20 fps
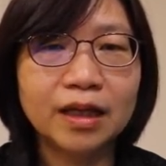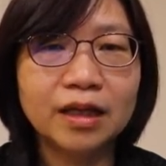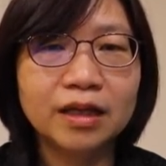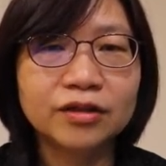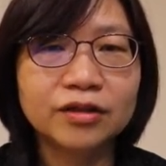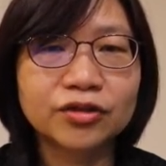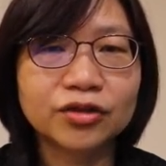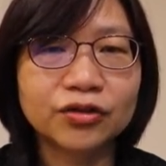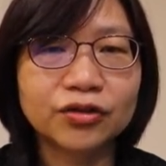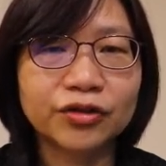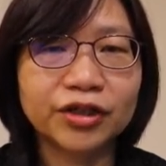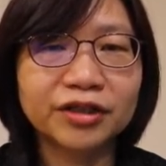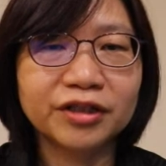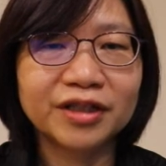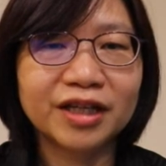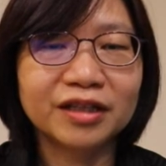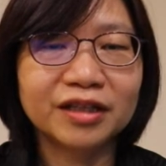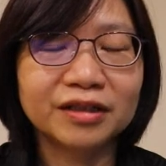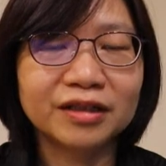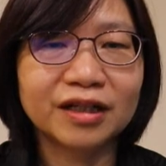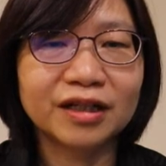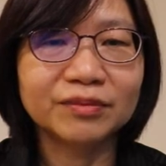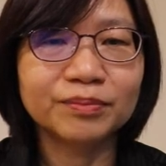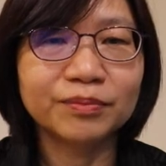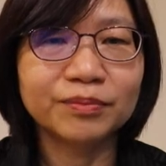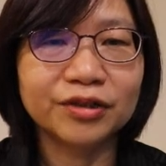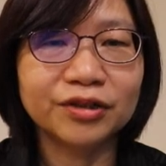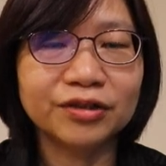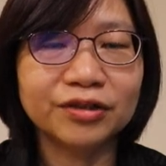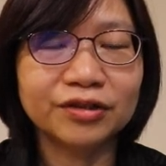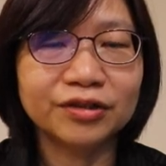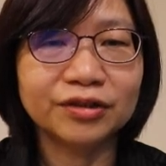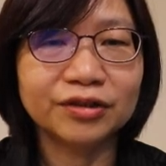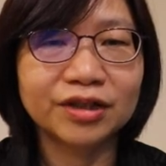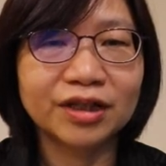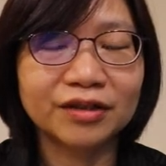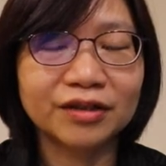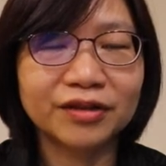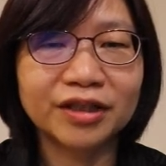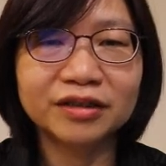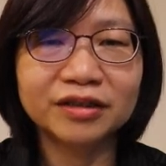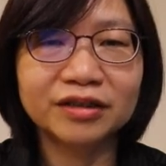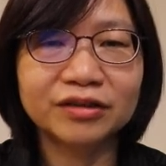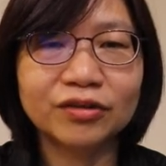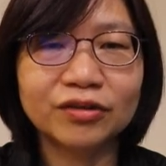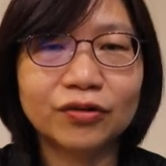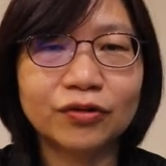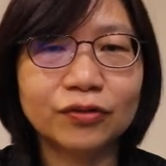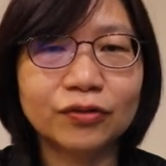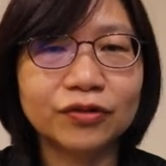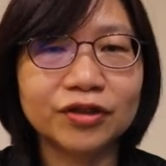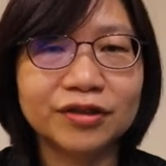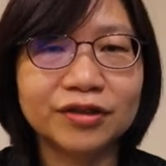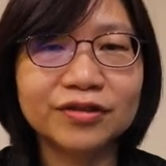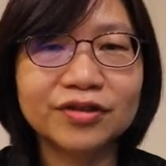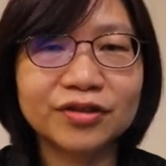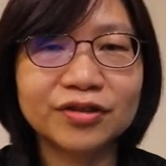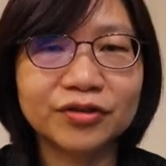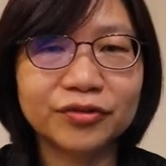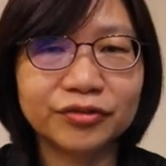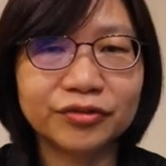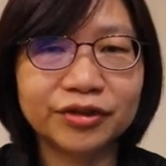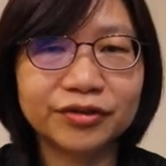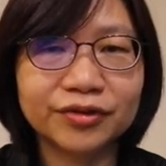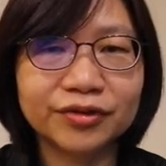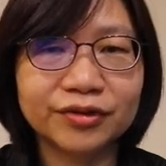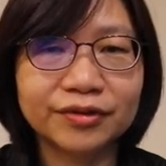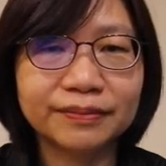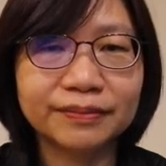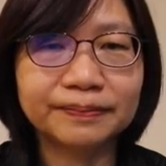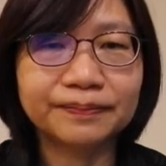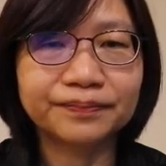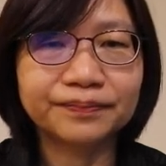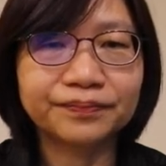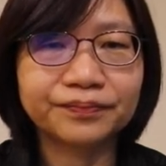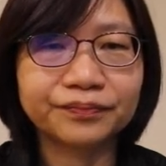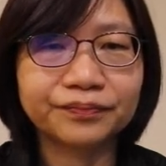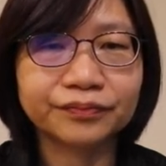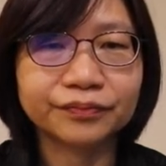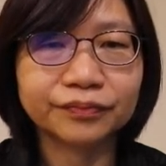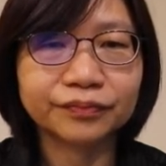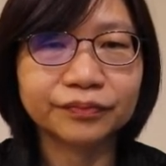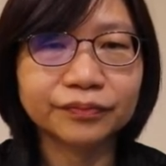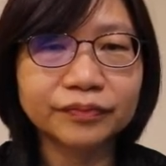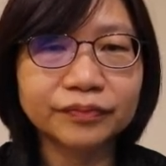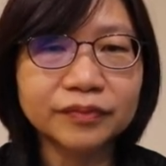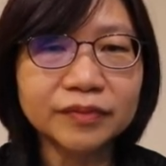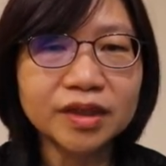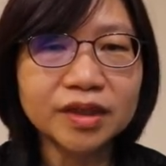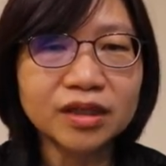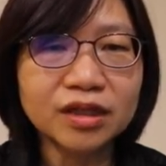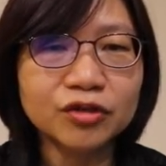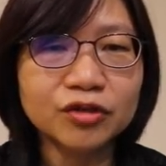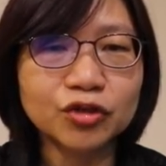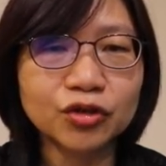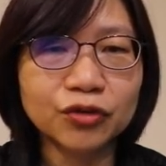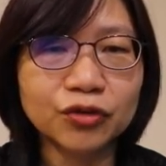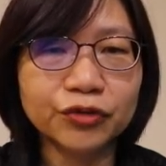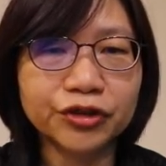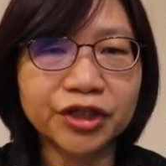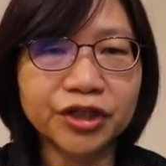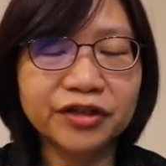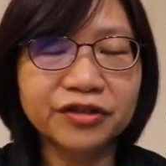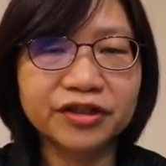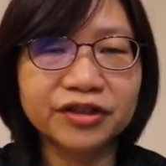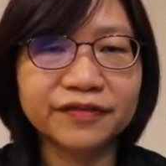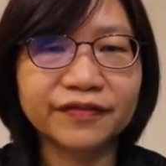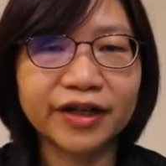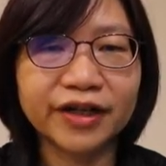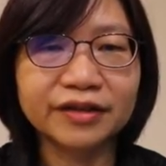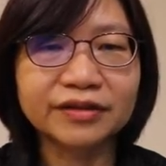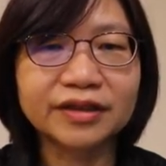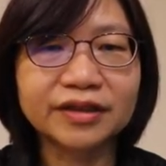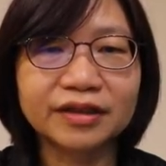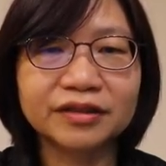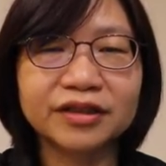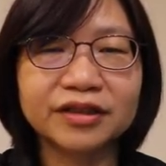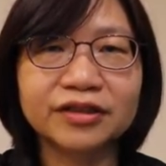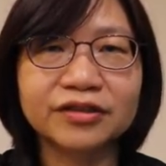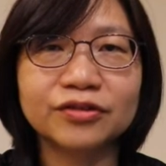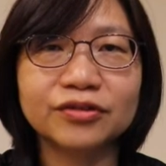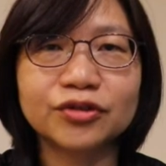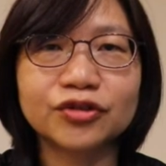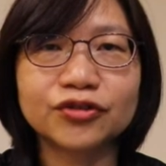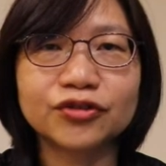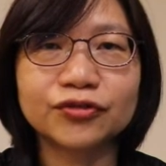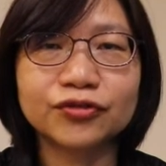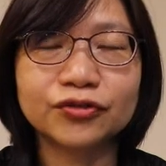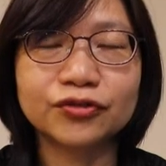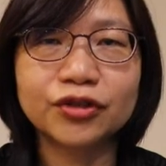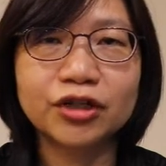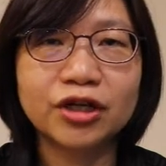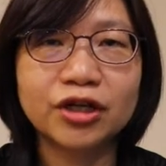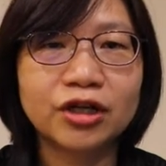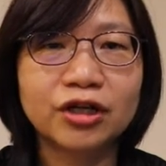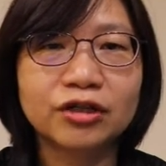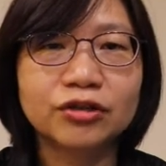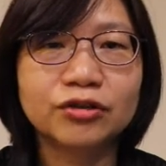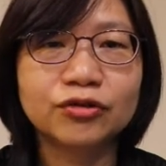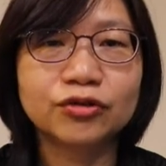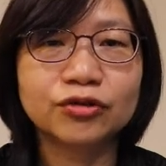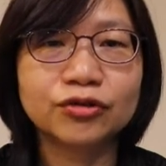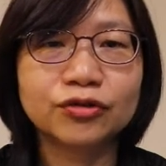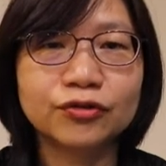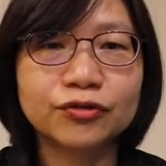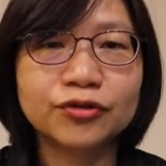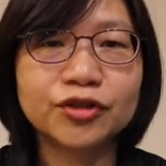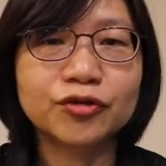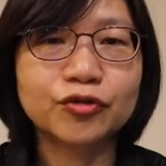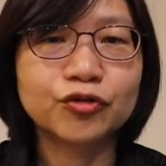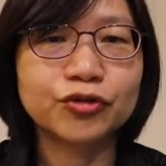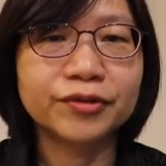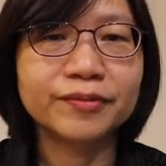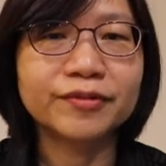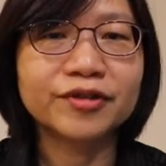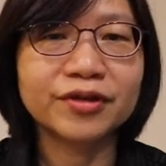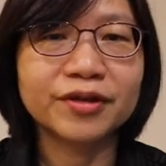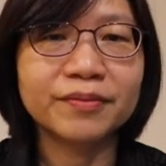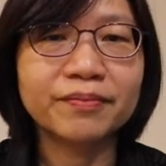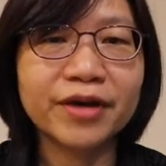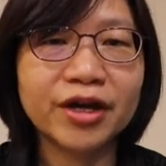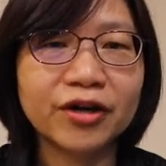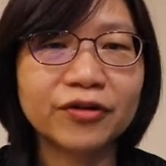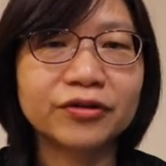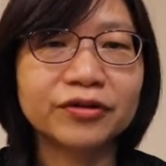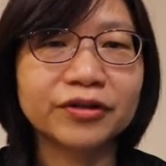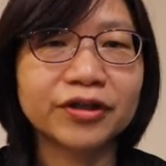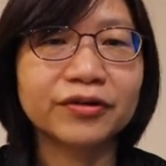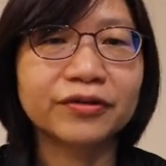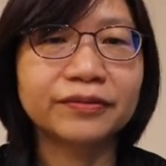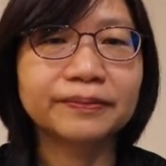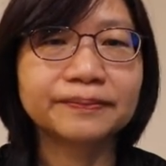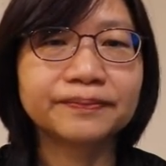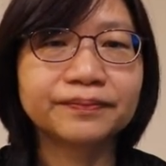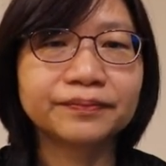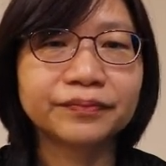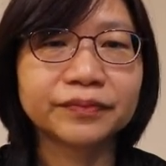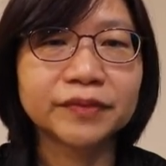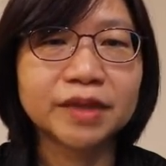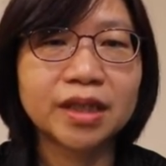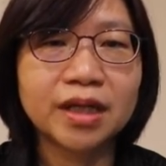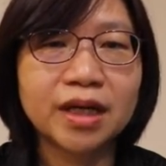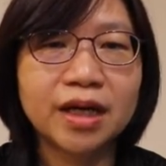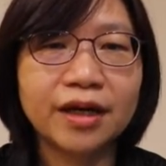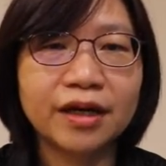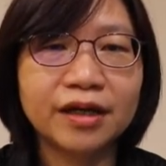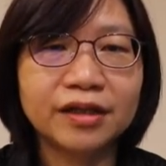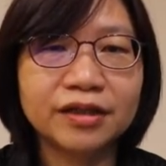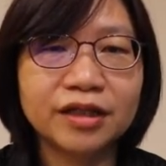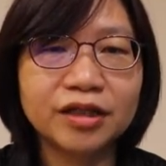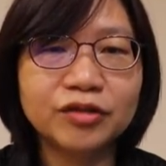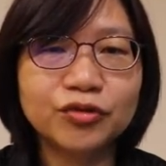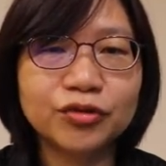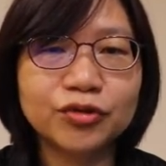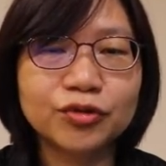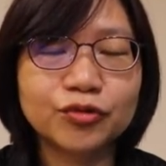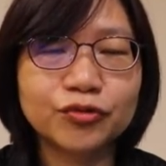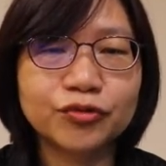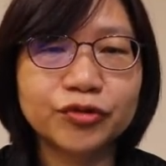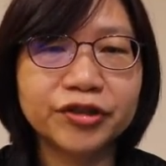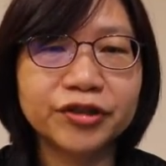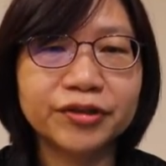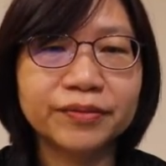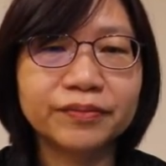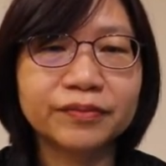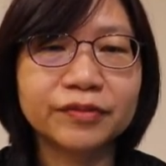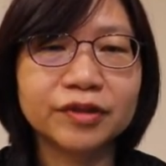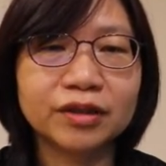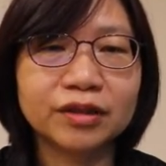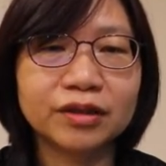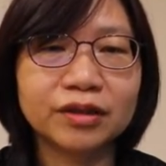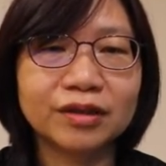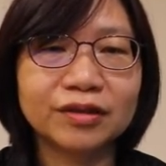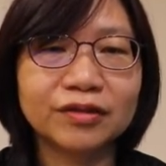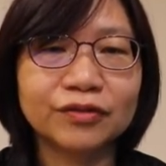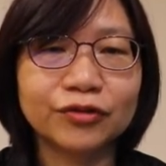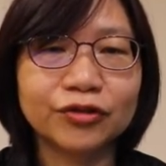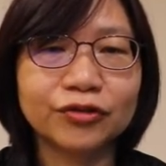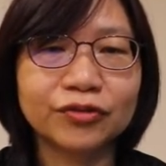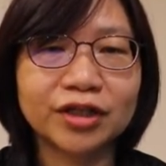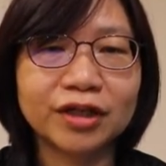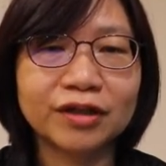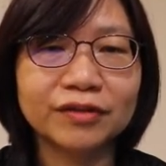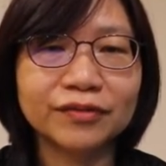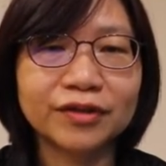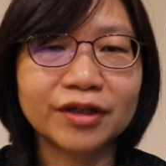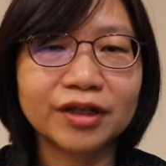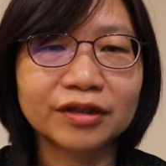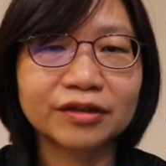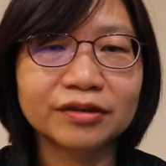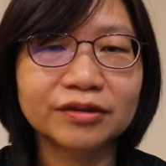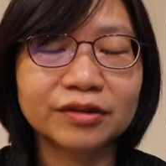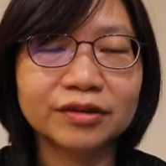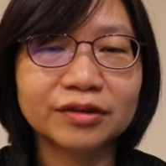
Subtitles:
So it cannot be connected all in series. So we can divide that into two strings in parallel, and each string will connect